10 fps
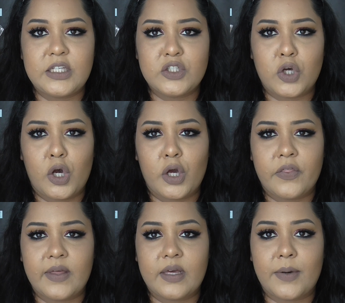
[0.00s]
These are,
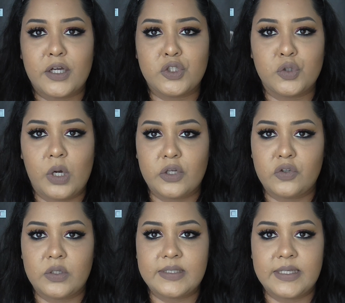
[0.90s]
I think, about
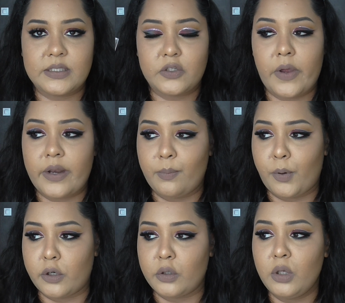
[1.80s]
260 rand a
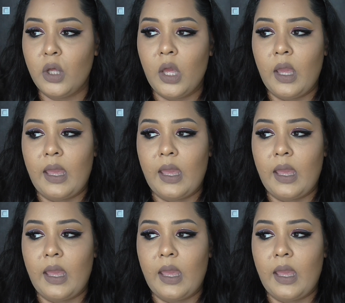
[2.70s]
bottle,